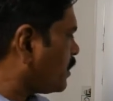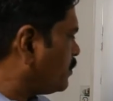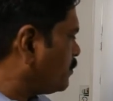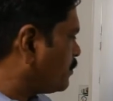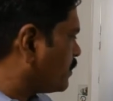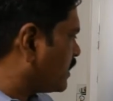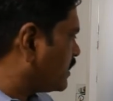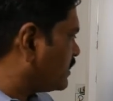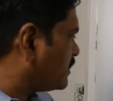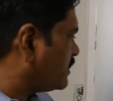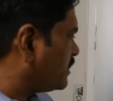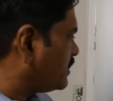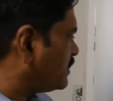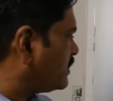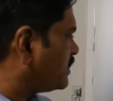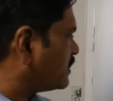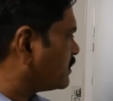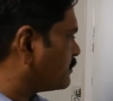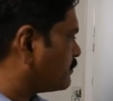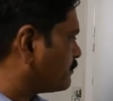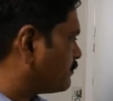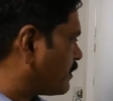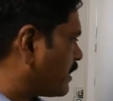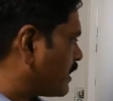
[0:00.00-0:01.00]
you can see
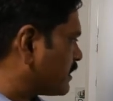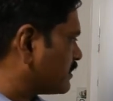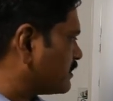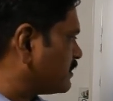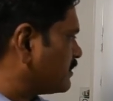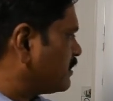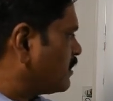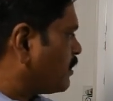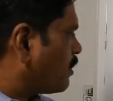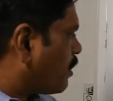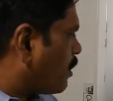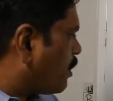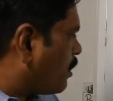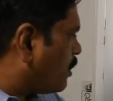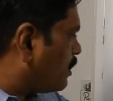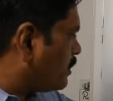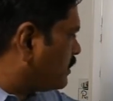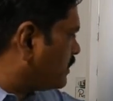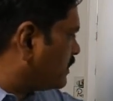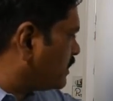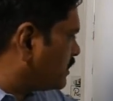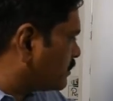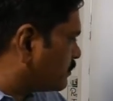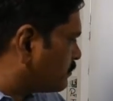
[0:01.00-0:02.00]
this fact,
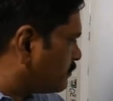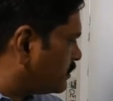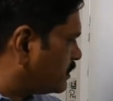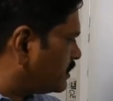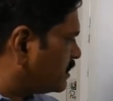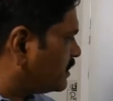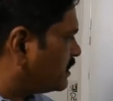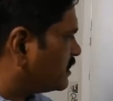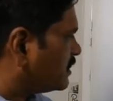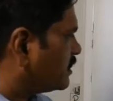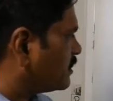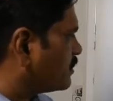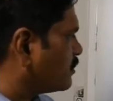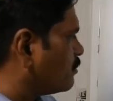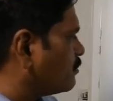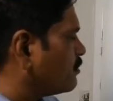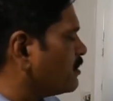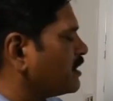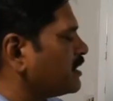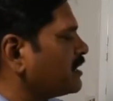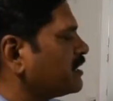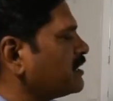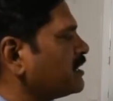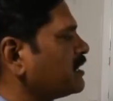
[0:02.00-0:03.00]
all this one is
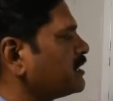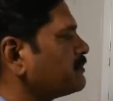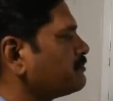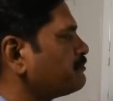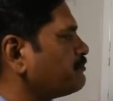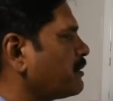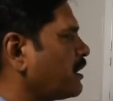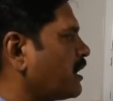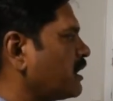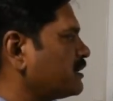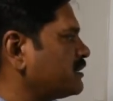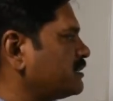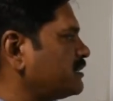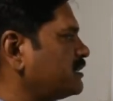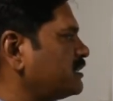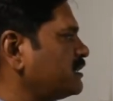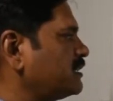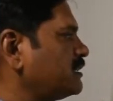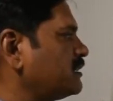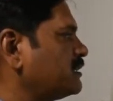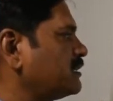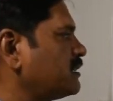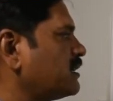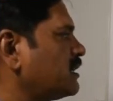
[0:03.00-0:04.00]
included in this
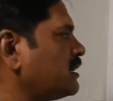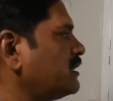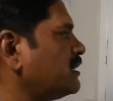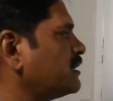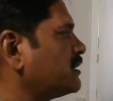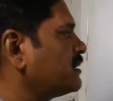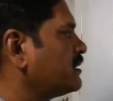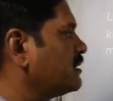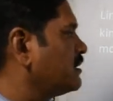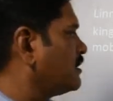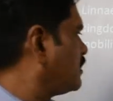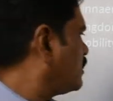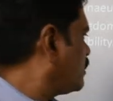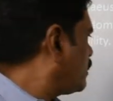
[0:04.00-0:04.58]
Plantae. Clear?